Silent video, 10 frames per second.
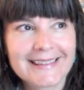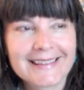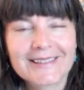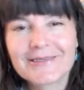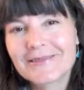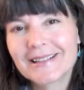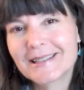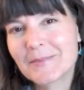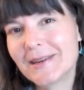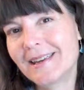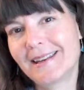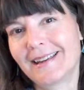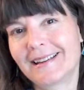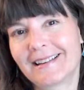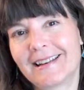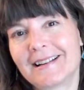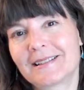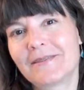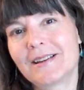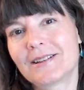So it's a beginning. An
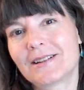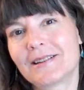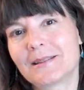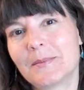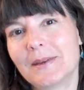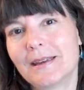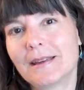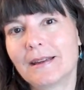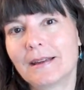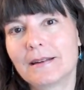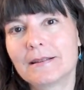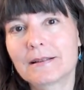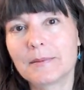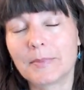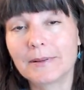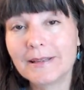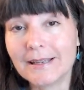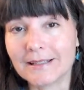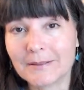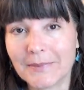activation is a beginning. It is
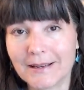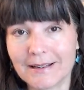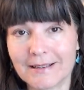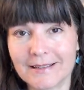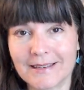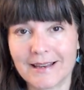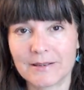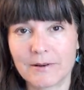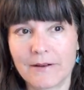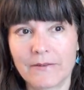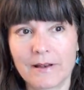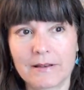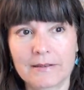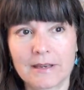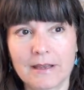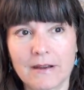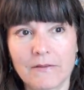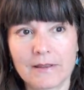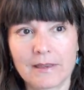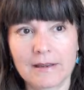complete because, as Raphael said,
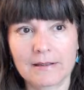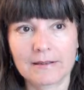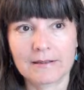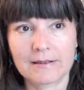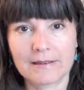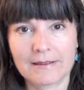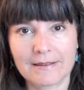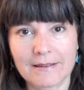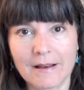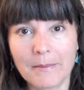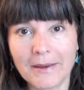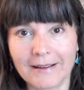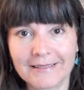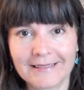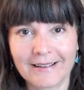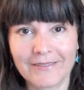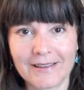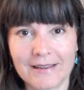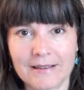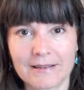everything's humming,
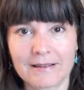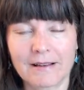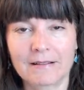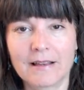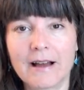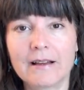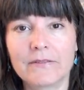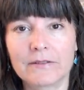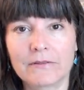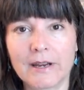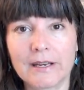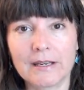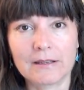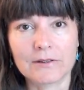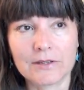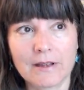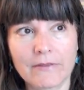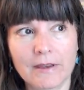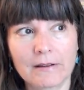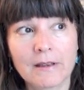everything's alive and ready. There's
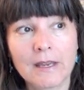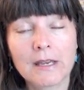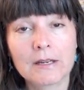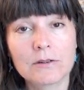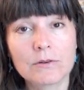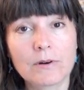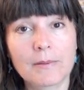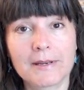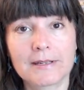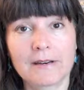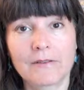nothing dormant